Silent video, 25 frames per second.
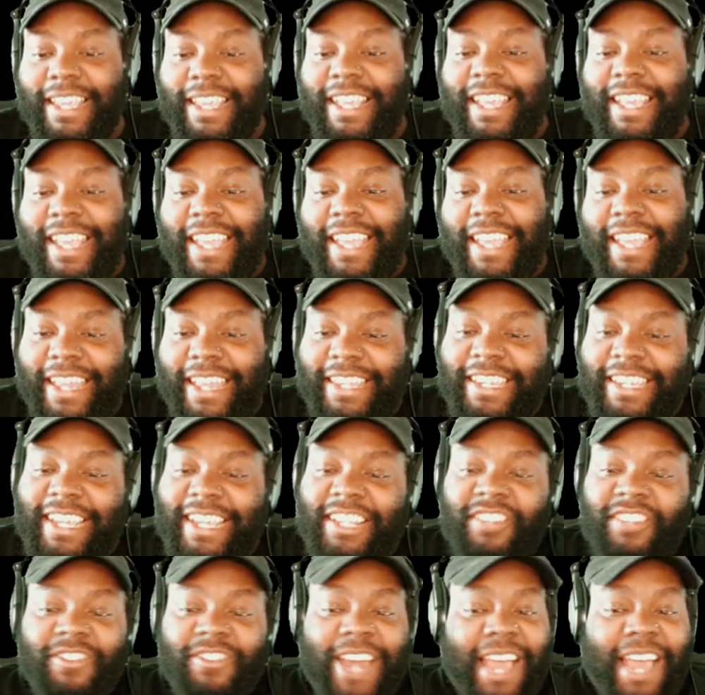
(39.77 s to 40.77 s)
It contains
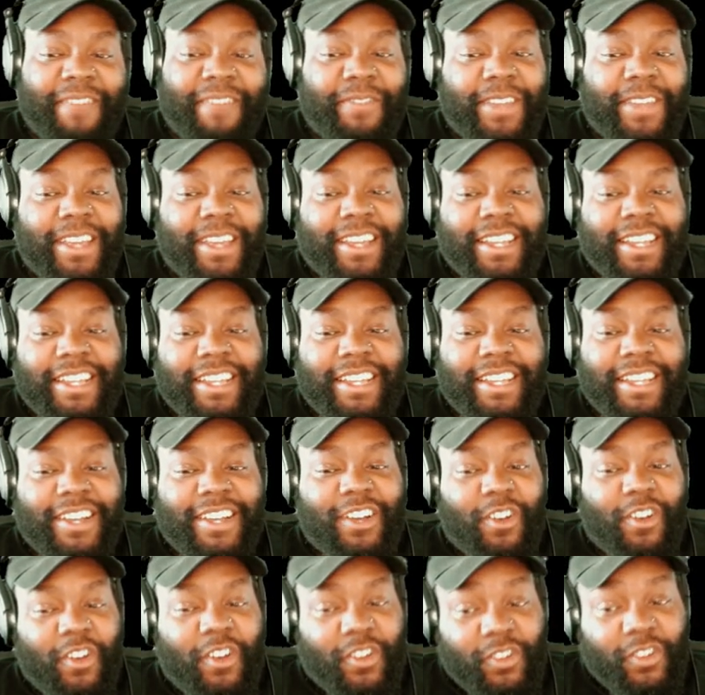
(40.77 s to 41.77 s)
graphic
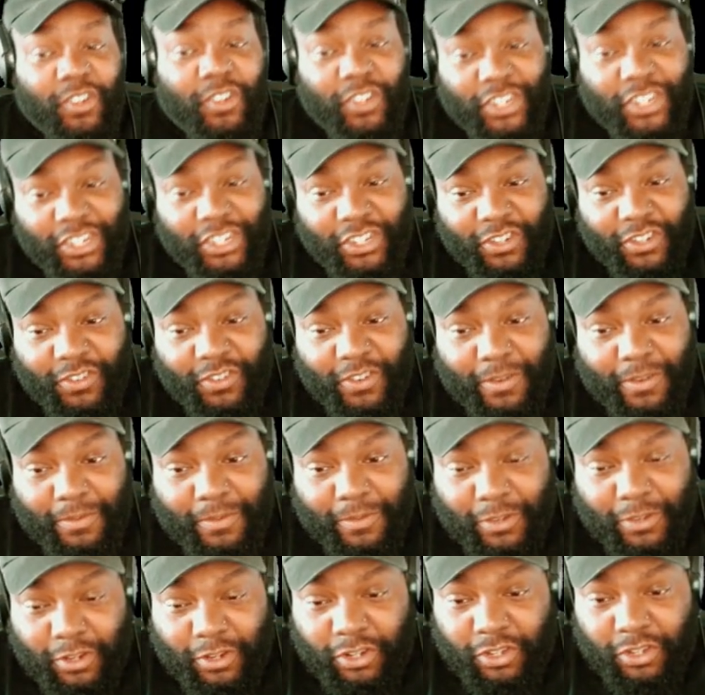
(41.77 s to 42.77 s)

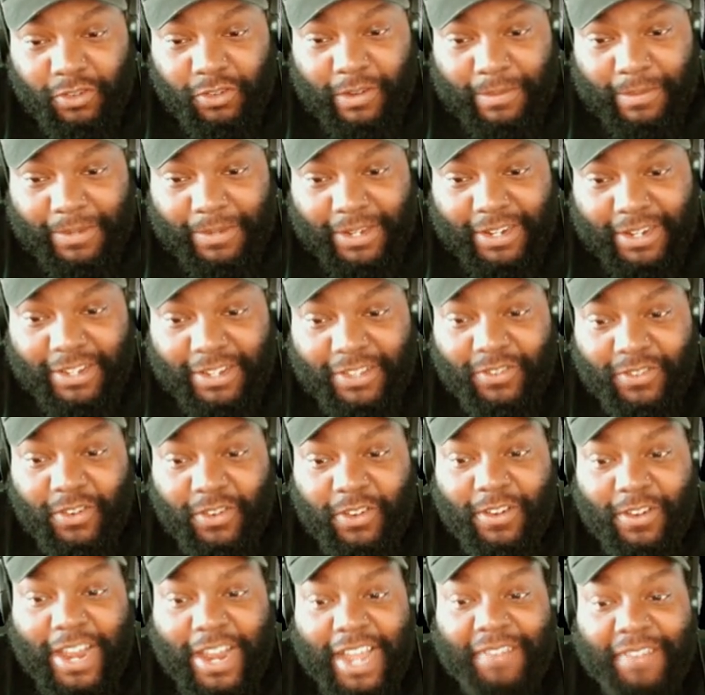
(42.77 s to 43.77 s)
descriptions or
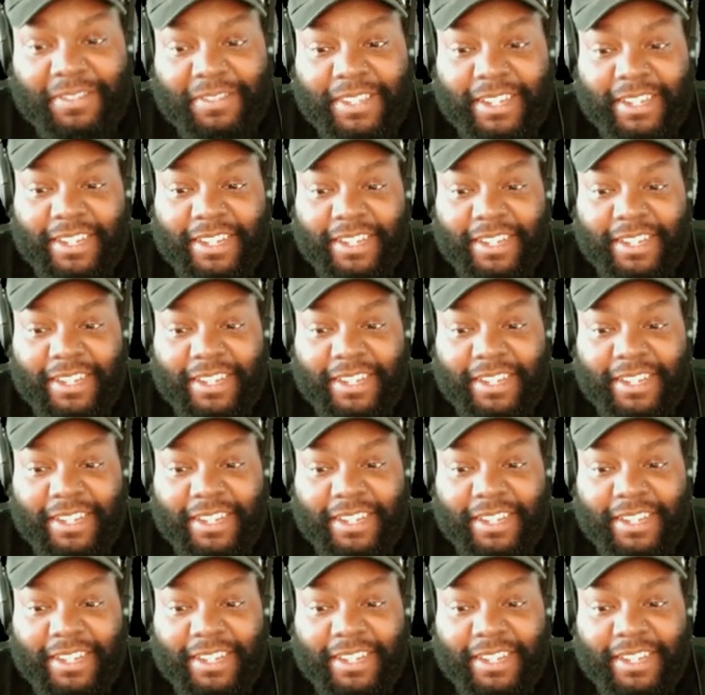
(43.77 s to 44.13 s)
crime scenes,